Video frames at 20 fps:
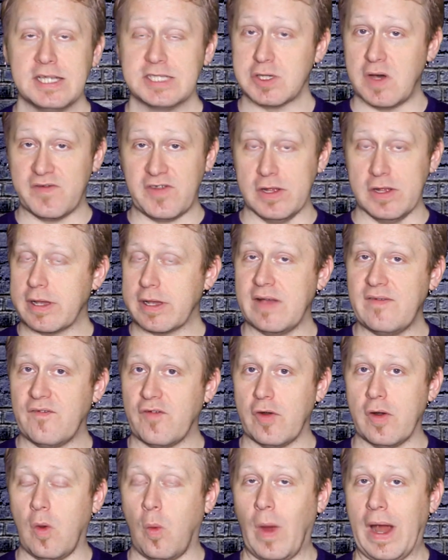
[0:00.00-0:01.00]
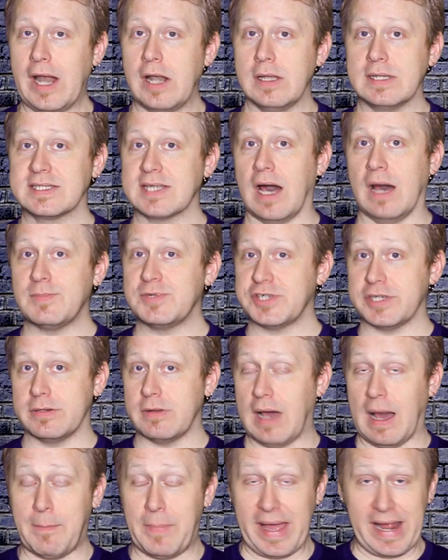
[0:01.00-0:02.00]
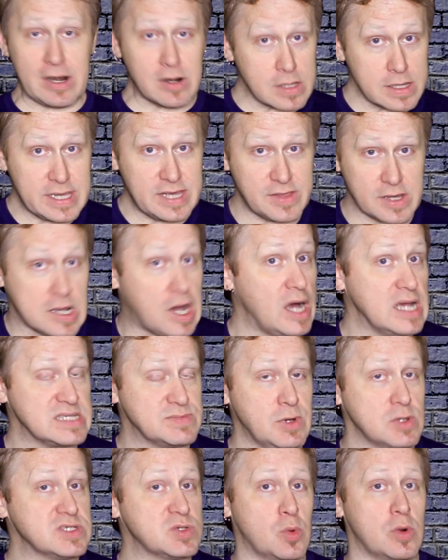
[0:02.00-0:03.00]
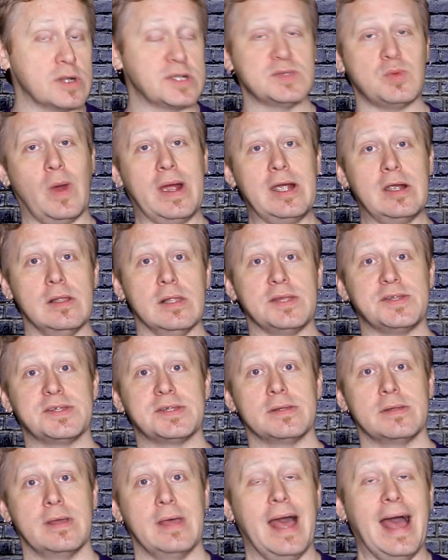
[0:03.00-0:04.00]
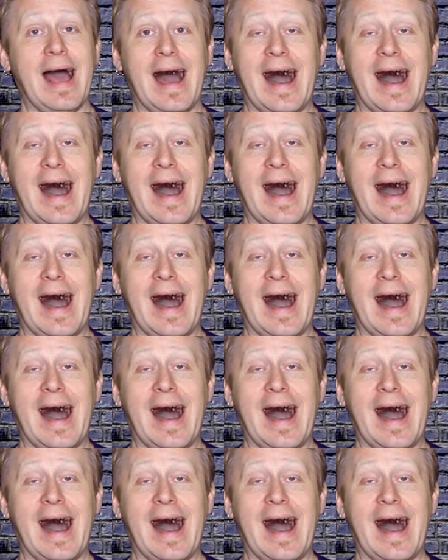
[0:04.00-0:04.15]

So looking for a wireless option, apparently the Cosmos works wireless.